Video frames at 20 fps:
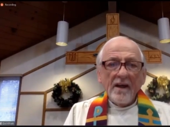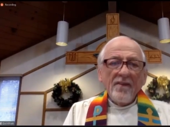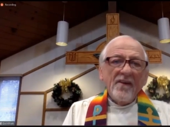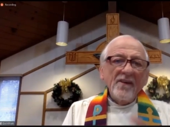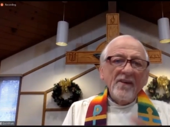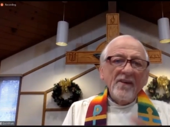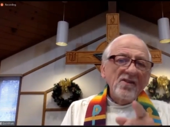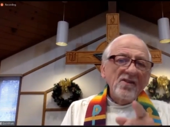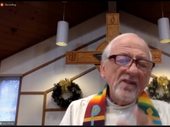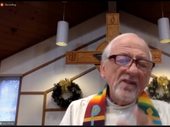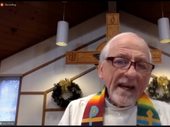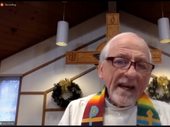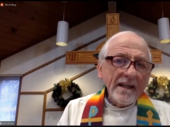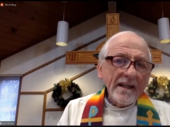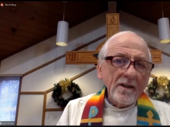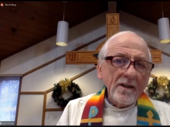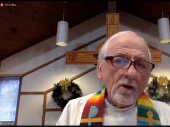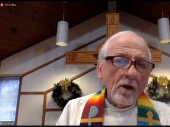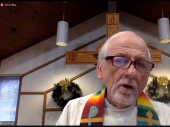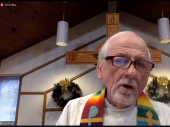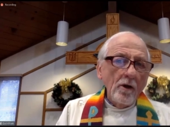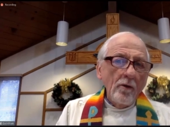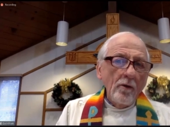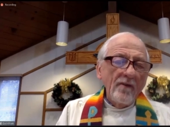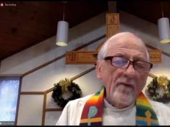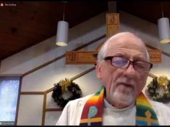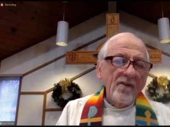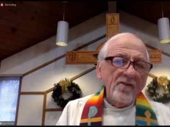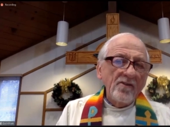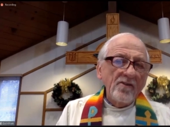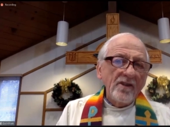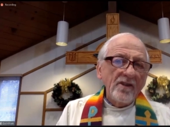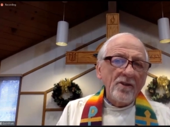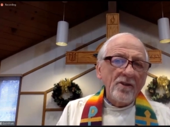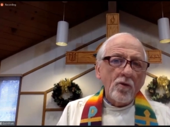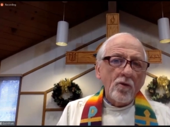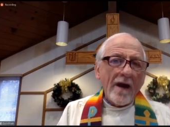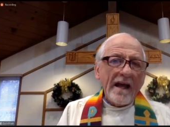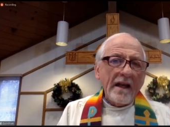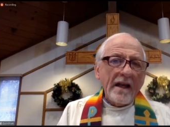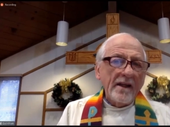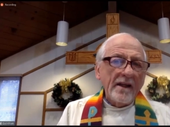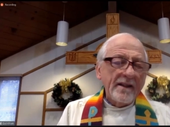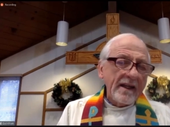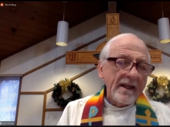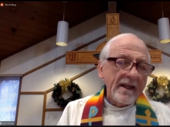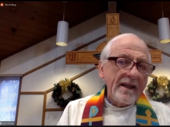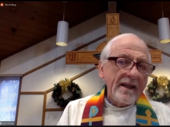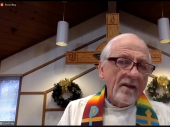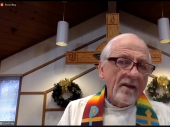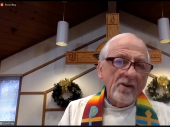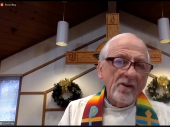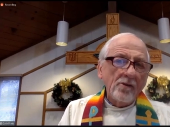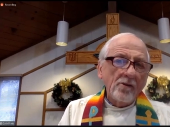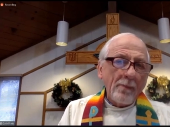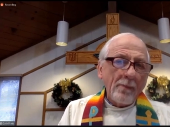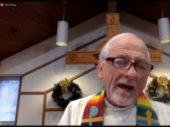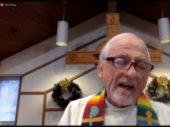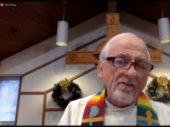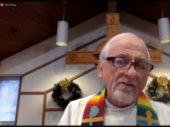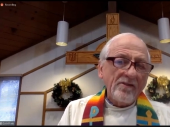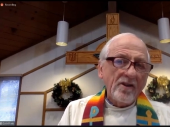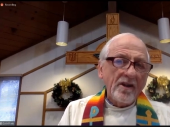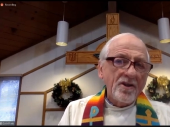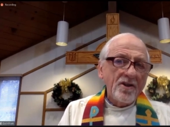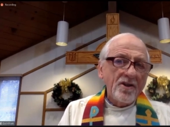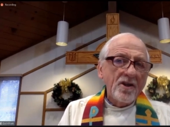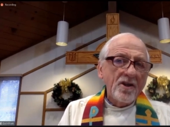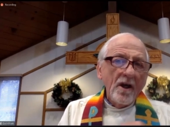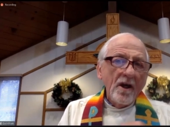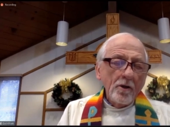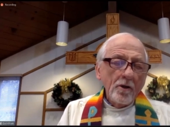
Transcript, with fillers: The second clue of the centrality of this passage